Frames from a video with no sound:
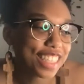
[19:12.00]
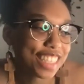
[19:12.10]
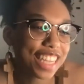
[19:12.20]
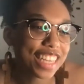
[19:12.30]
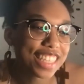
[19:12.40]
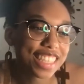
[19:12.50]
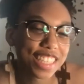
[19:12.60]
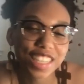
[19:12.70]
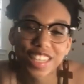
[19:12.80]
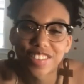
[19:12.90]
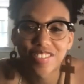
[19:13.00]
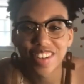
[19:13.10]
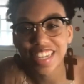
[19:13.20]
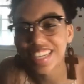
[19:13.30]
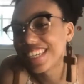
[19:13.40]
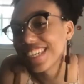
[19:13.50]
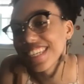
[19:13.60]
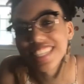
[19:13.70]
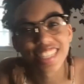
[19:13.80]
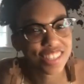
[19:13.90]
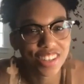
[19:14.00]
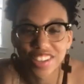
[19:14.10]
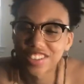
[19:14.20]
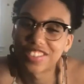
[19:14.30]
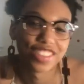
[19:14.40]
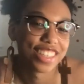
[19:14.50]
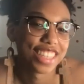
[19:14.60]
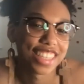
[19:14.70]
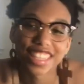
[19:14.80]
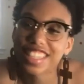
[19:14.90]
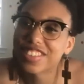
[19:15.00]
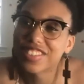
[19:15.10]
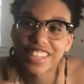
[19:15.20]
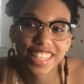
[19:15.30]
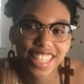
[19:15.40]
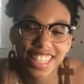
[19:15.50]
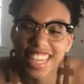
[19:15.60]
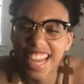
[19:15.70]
send it to him, but you know, it is what it is.